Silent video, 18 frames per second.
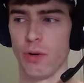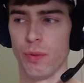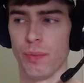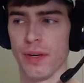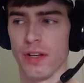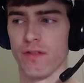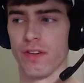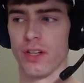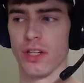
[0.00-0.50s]
would
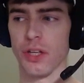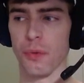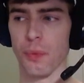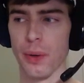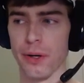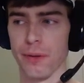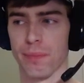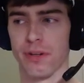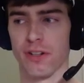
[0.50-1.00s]
be really
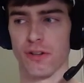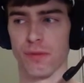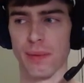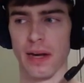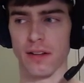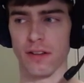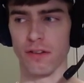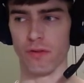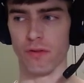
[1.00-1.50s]
weird
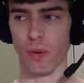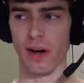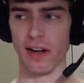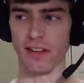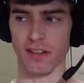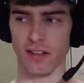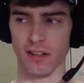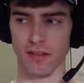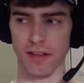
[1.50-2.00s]

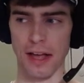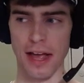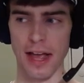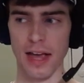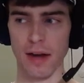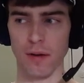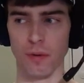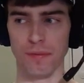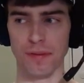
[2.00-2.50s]
perspective-wise because the
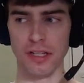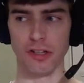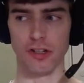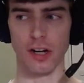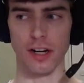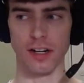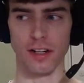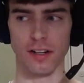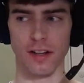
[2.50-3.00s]
head would be
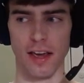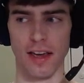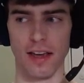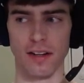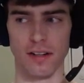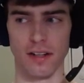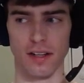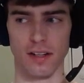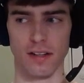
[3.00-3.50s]

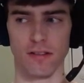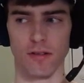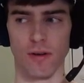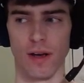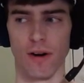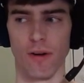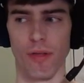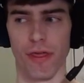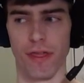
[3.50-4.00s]
gigantic, so
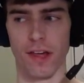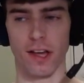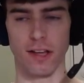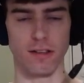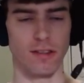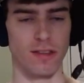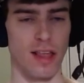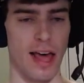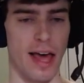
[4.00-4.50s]
I don't think
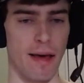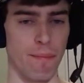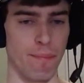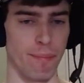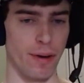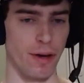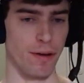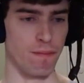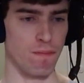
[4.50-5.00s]
it's that,
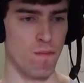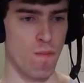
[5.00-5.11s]
but...